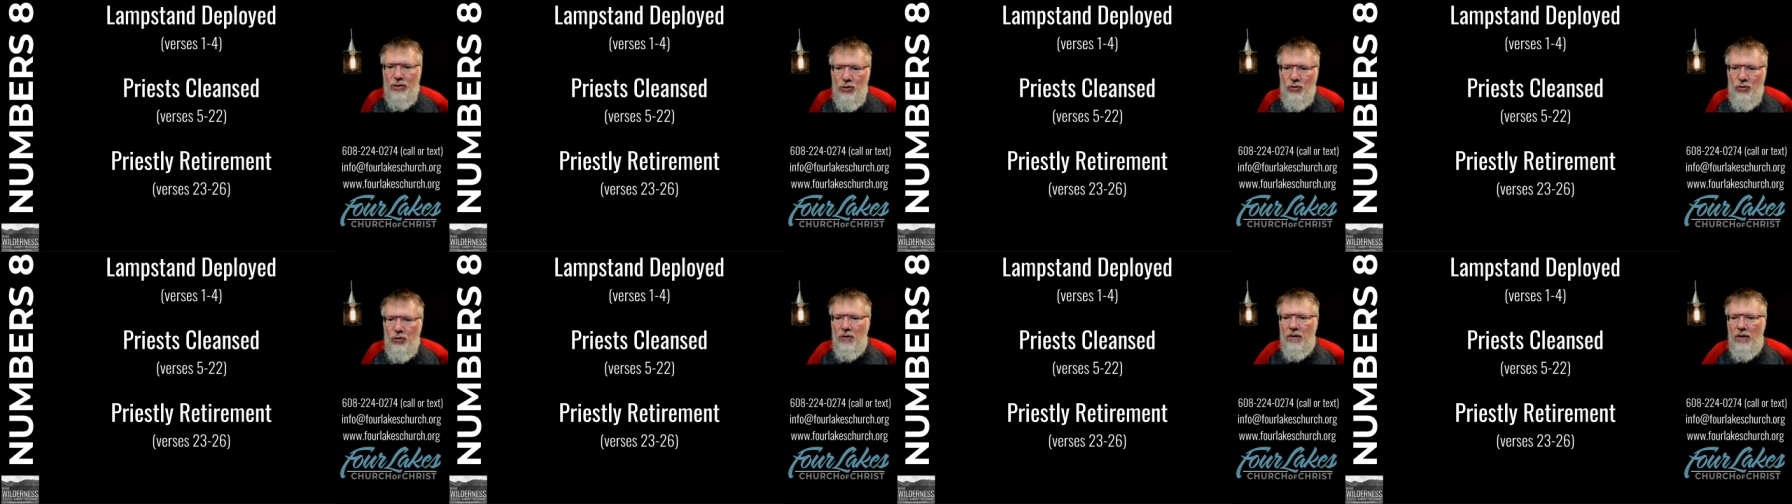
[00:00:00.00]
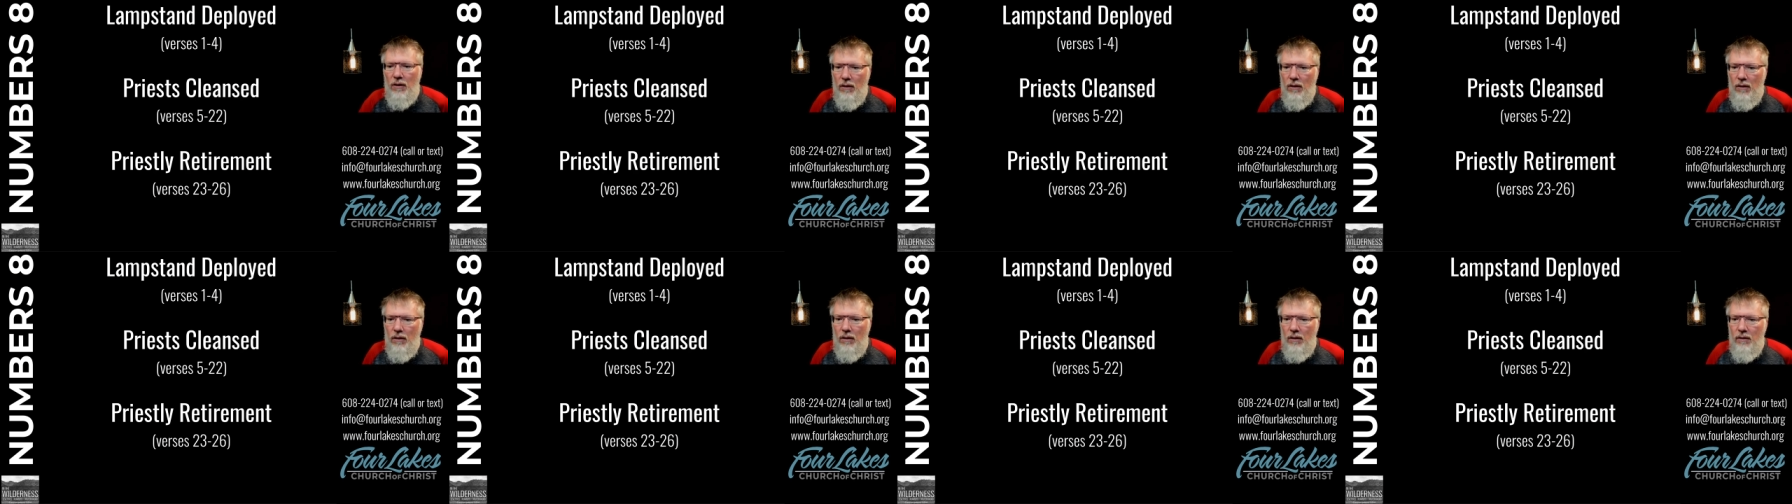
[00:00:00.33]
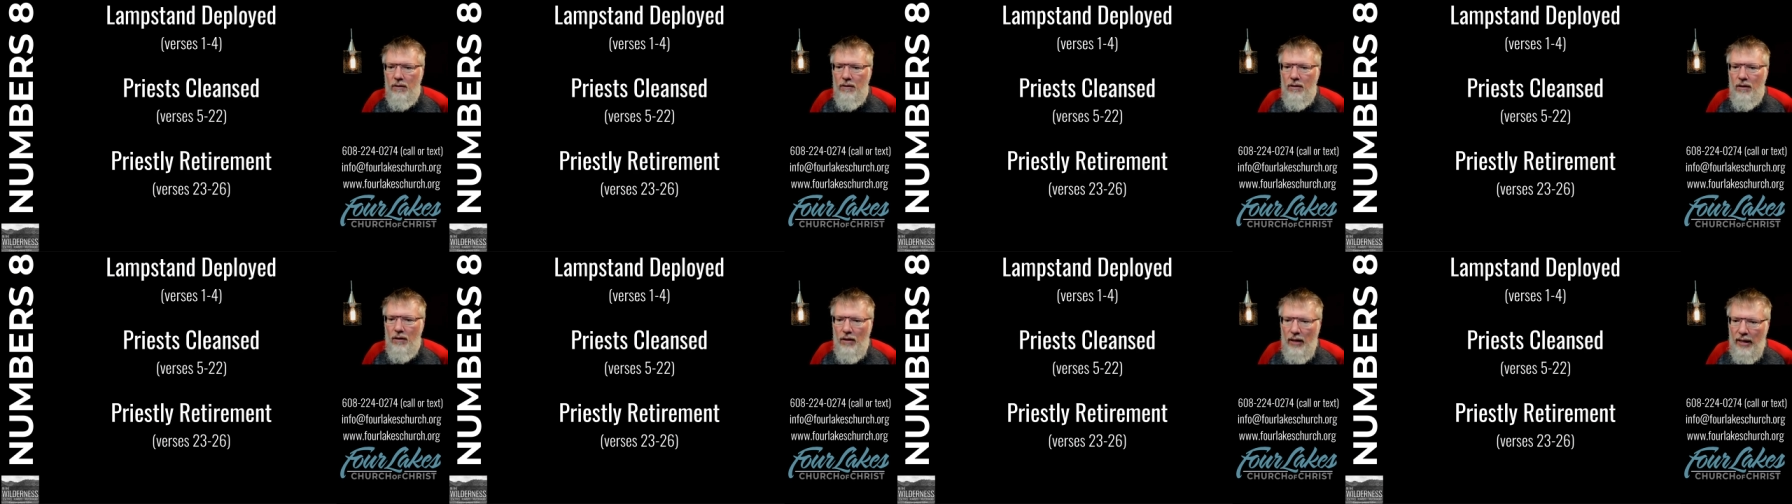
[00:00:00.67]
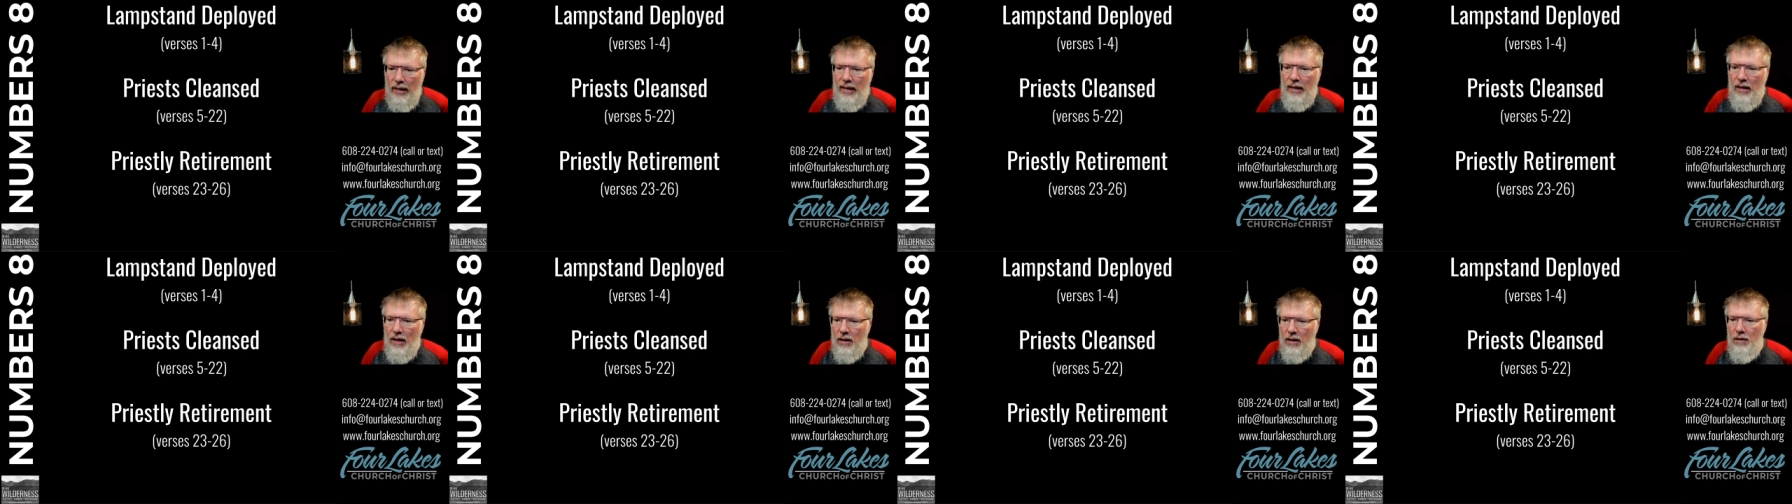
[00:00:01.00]
for the, uh, the
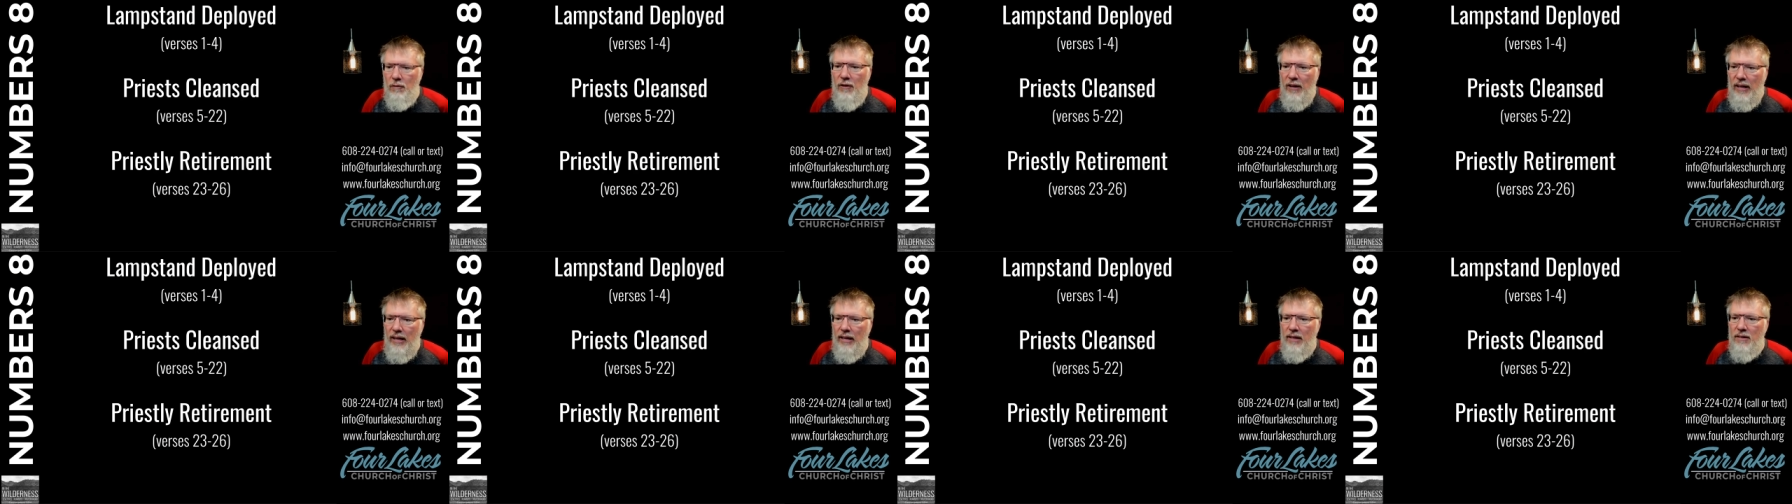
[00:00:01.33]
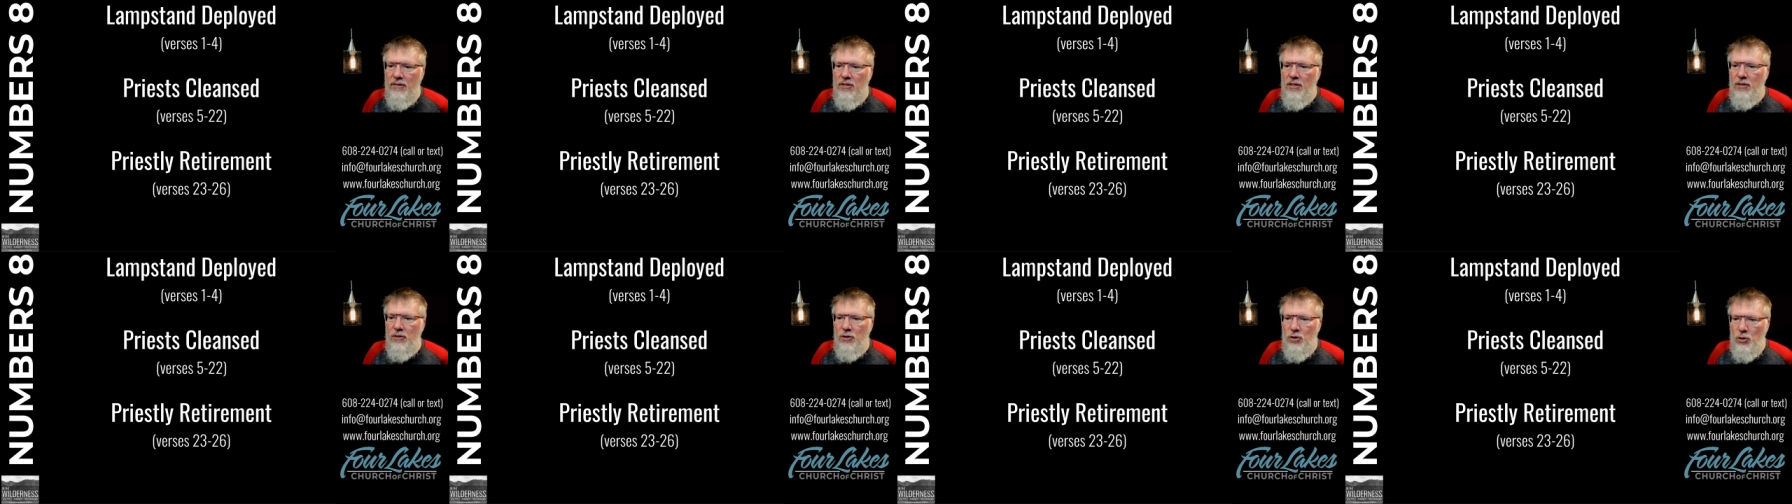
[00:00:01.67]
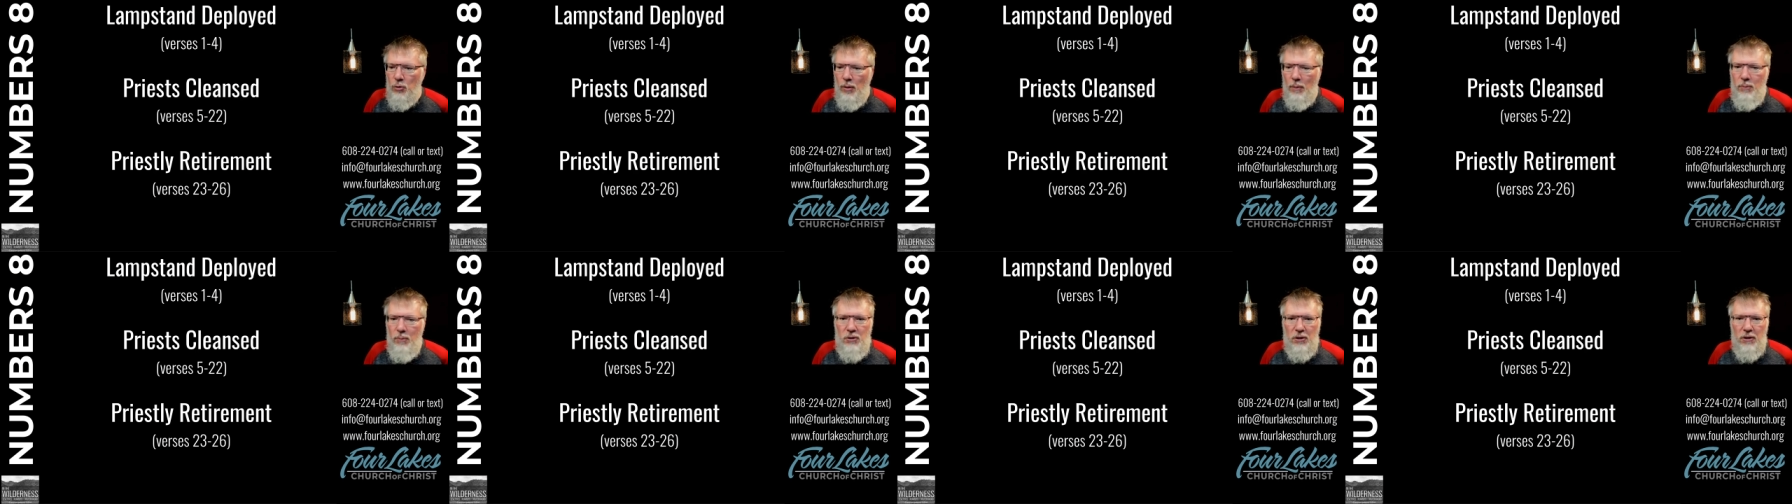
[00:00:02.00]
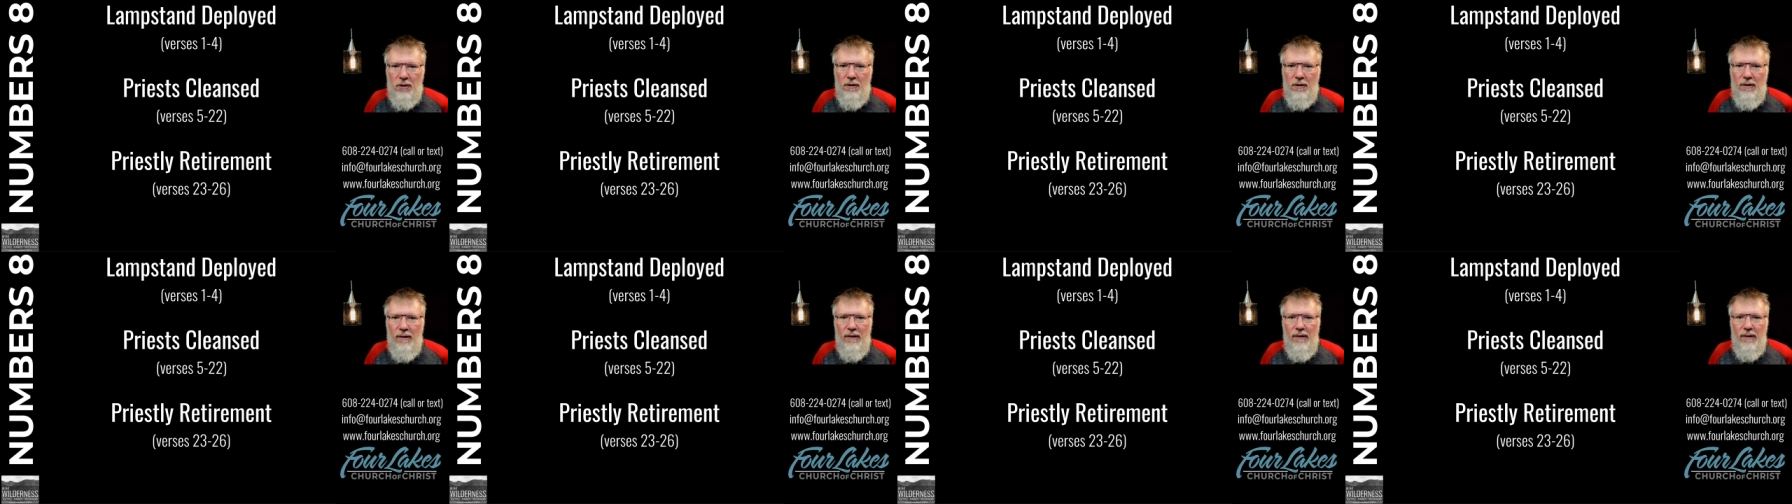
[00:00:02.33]
laying on of hands in Scripture.